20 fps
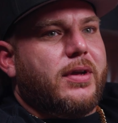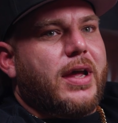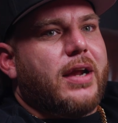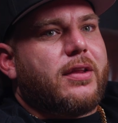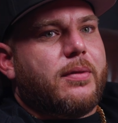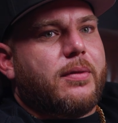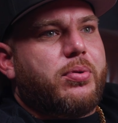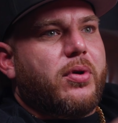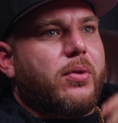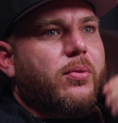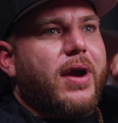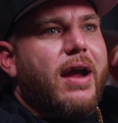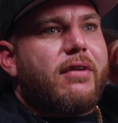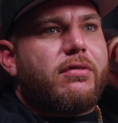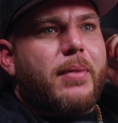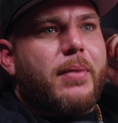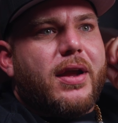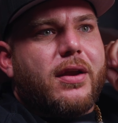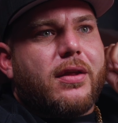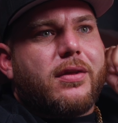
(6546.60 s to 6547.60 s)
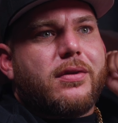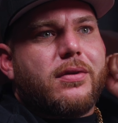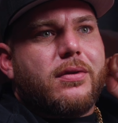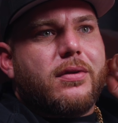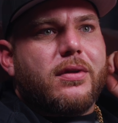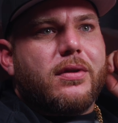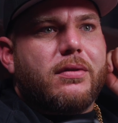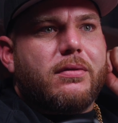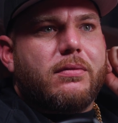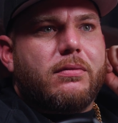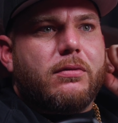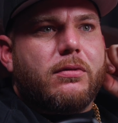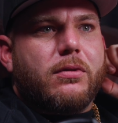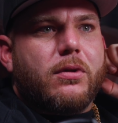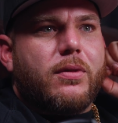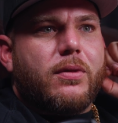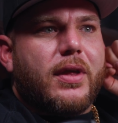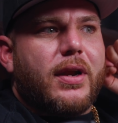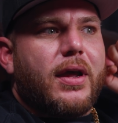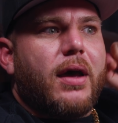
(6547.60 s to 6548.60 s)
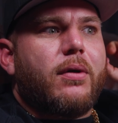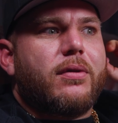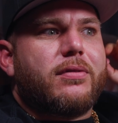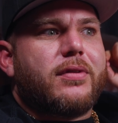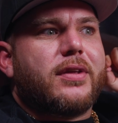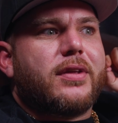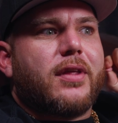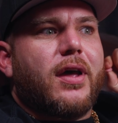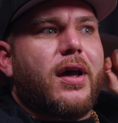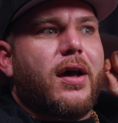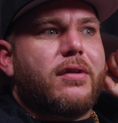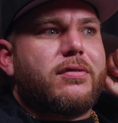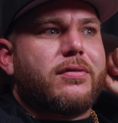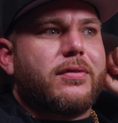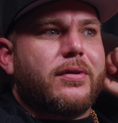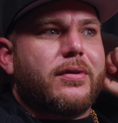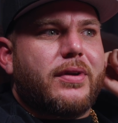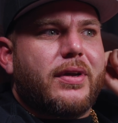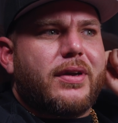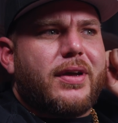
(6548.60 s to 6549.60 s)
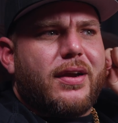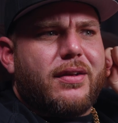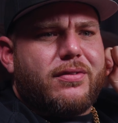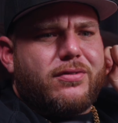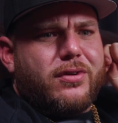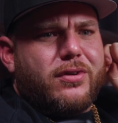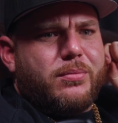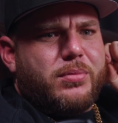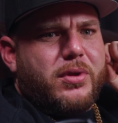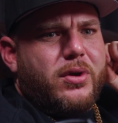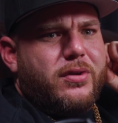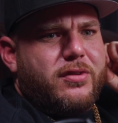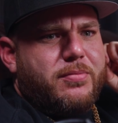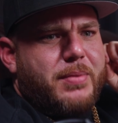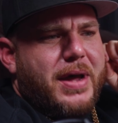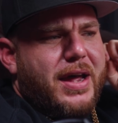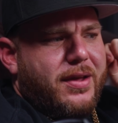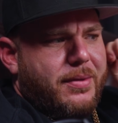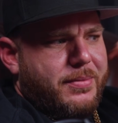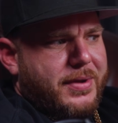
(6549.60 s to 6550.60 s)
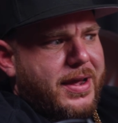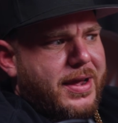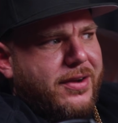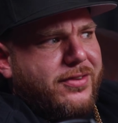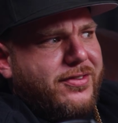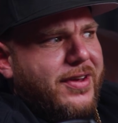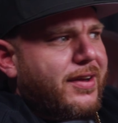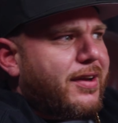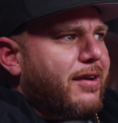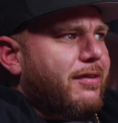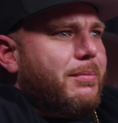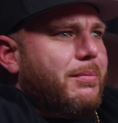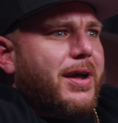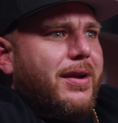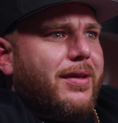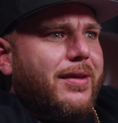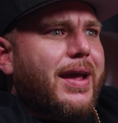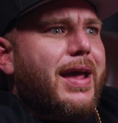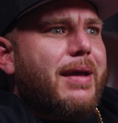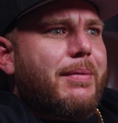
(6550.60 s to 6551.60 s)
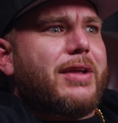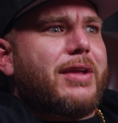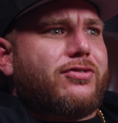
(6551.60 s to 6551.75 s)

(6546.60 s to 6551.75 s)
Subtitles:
where everybody in the unit knew that I was like the hustler, and it kind of started blowing the spot up, and I had to check everybody. Like, hey man, shut the